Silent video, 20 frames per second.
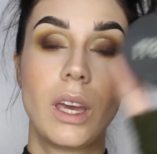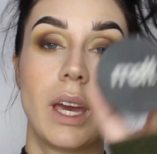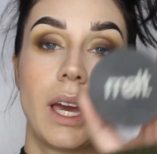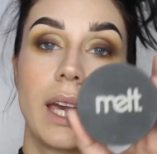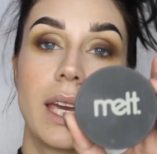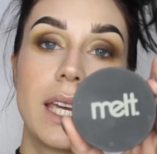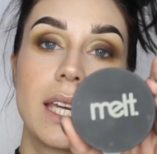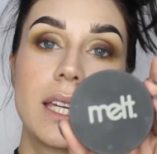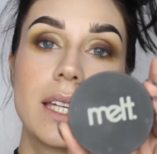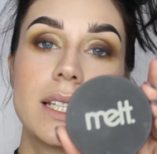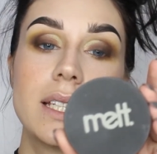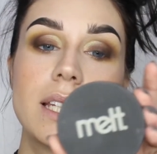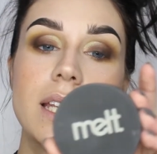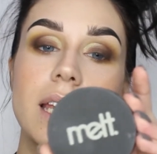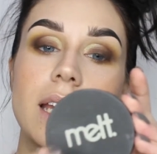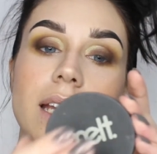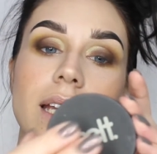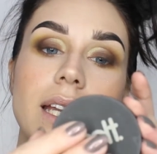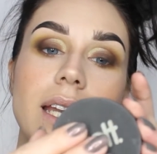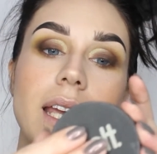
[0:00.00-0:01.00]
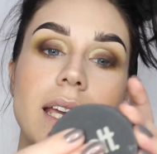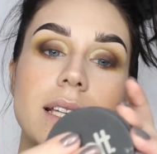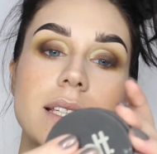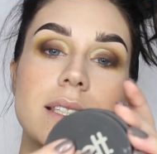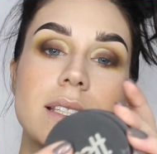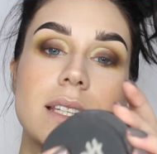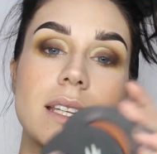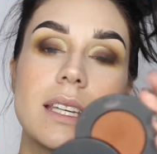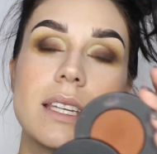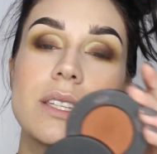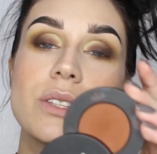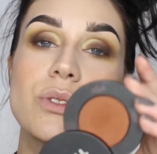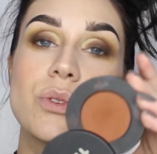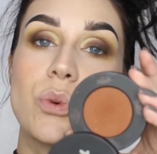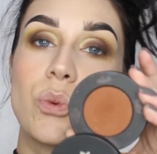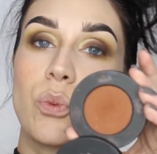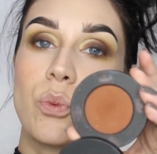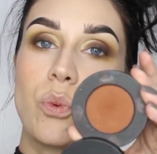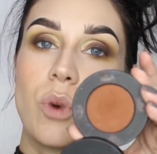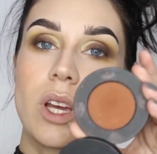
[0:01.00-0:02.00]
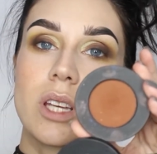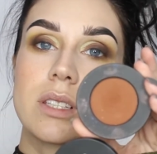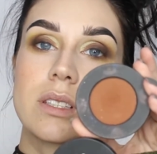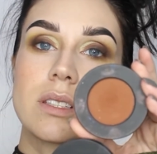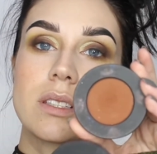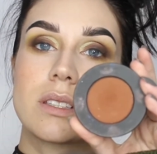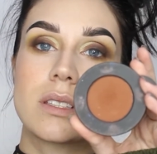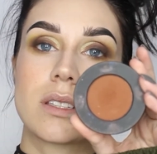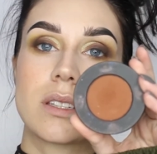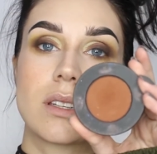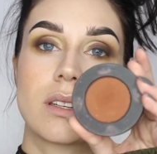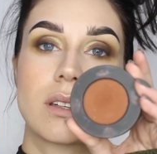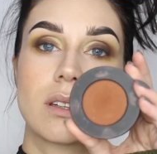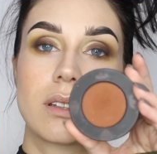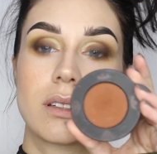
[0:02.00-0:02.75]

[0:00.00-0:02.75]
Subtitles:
And next is Rust.